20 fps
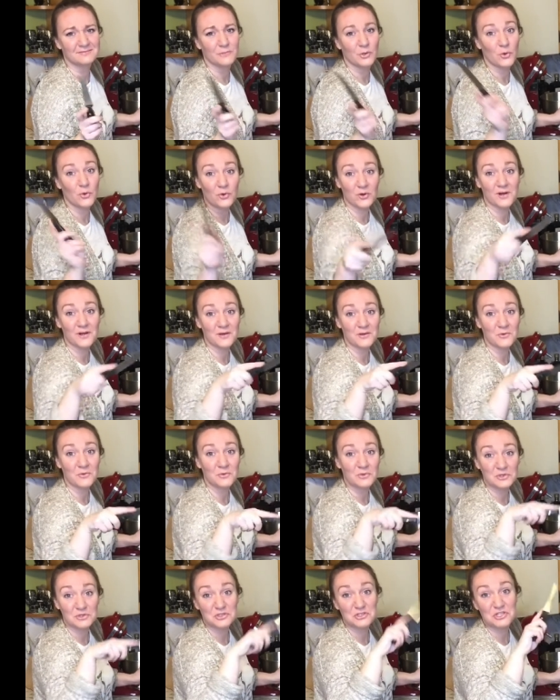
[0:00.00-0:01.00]
Or
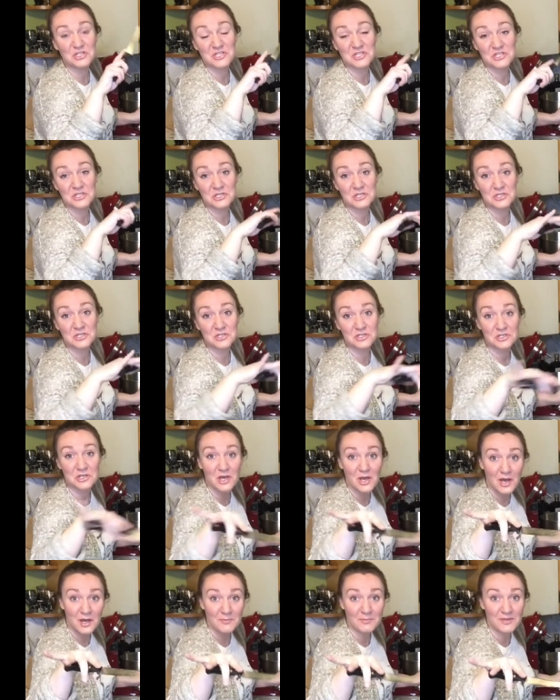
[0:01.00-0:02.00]
we'll just
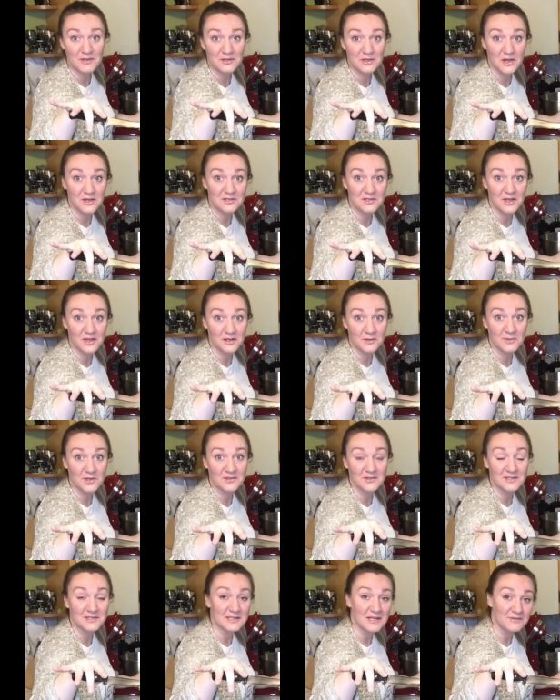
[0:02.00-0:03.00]
stop and not talk about
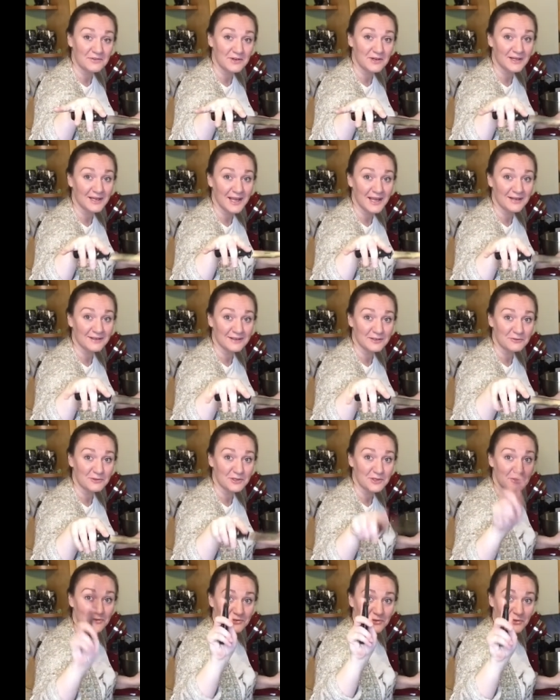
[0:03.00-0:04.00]
this ever again if it
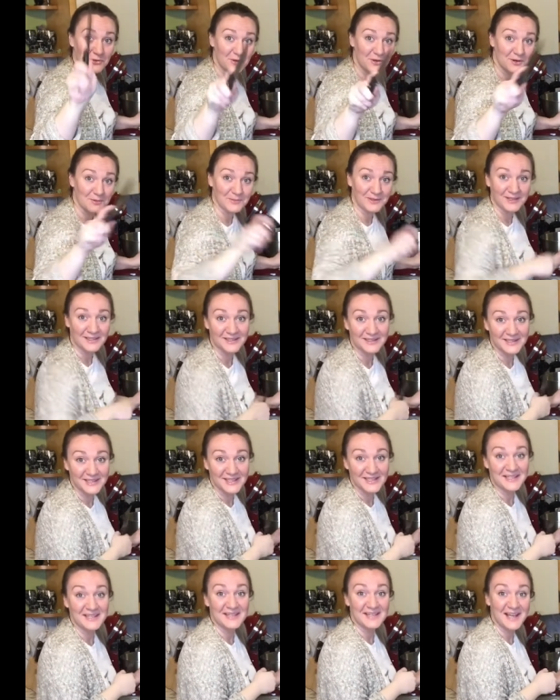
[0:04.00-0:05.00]
goes horribly.
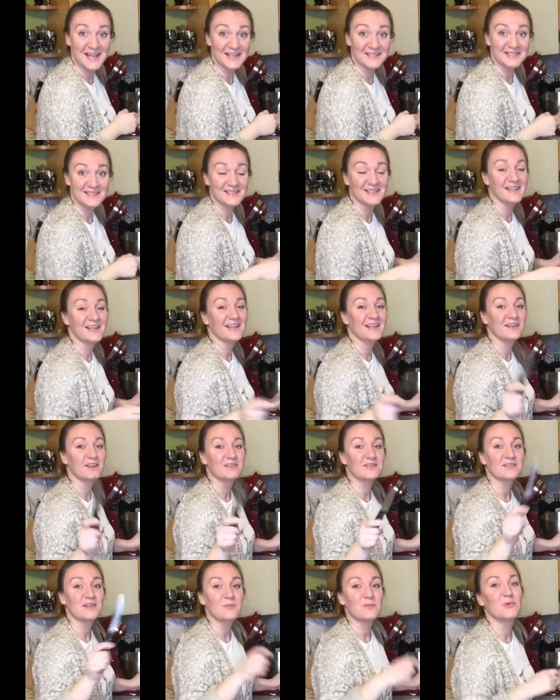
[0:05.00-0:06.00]
Yes, I'll
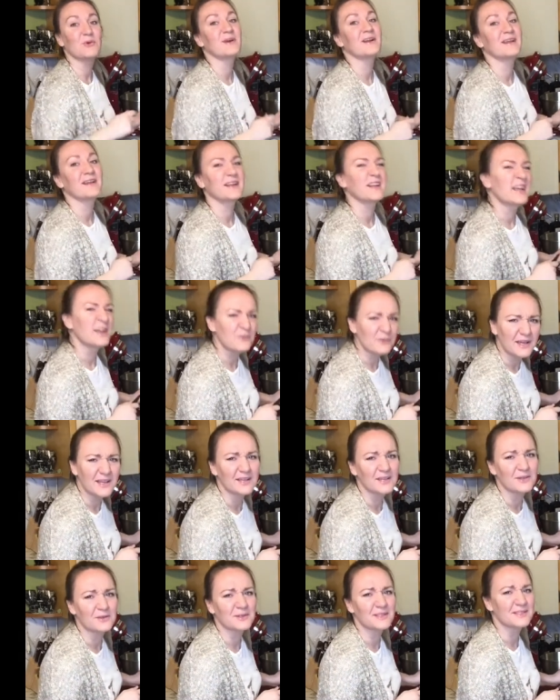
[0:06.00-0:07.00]
stop pointing a knife at
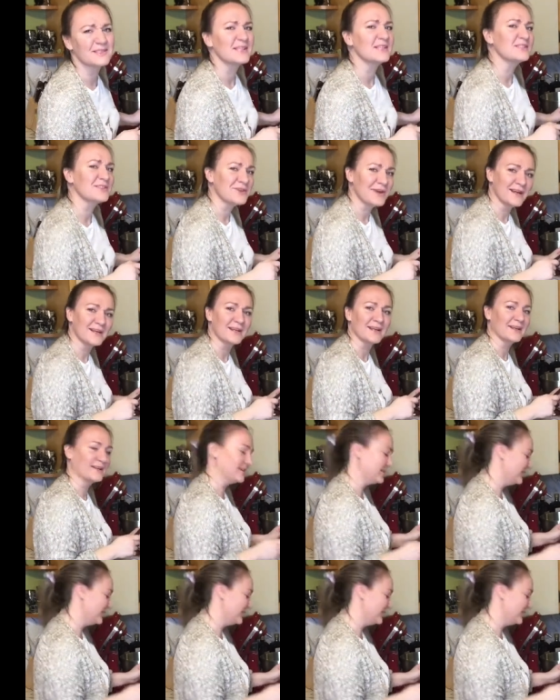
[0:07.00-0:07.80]
you because that's threatening.